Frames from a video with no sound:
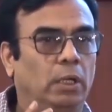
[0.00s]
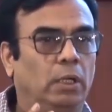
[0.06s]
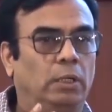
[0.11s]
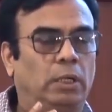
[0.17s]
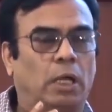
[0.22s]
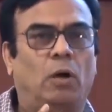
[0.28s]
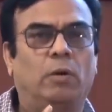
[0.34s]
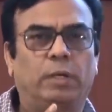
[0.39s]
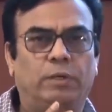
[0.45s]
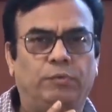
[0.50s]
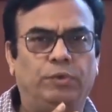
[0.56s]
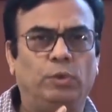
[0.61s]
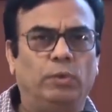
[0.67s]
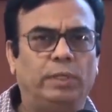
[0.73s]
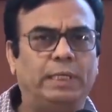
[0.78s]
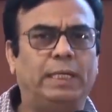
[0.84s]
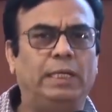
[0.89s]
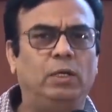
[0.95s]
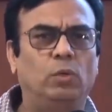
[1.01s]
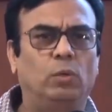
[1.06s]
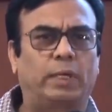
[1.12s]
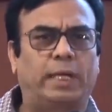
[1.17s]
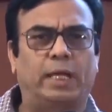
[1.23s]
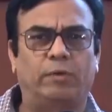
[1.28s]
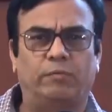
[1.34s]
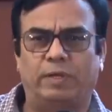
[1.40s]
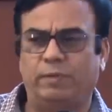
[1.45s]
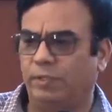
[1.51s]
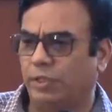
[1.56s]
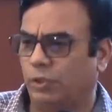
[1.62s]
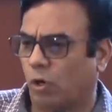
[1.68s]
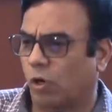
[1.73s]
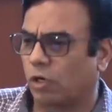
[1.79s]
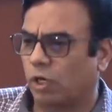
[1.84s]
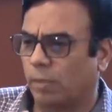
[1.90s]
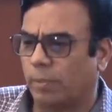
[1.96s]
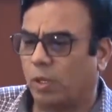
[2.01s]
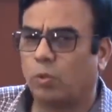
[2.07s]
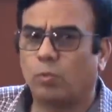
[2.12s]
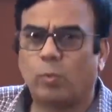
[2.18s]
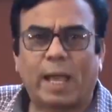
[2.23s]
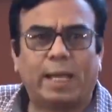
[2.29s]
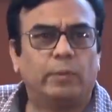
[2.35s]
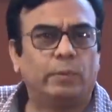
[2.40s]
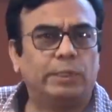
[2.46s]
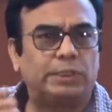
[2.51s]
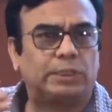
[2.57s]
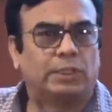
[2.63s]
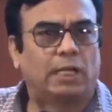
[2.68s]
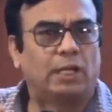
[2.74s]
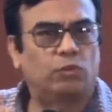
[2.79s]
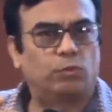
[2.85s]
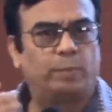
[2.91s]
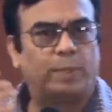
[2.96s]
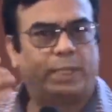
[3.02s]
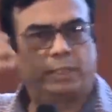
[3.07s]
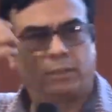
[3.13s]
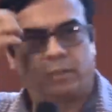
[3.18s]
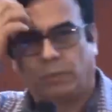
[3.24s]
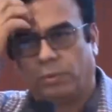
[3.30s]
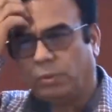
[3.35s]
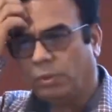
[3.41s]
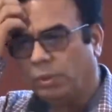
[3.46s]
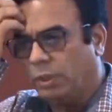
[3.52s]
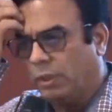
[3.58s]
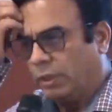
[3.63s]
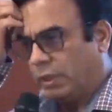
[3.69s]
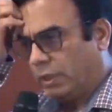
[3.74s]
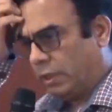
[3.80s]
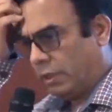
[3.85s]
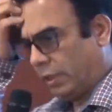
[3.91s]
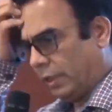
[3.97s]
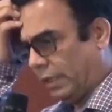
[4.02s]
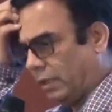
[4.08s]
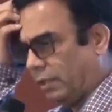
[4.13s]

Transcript: Now, if you really look at when we talk about valuation aspect, you know, yeah,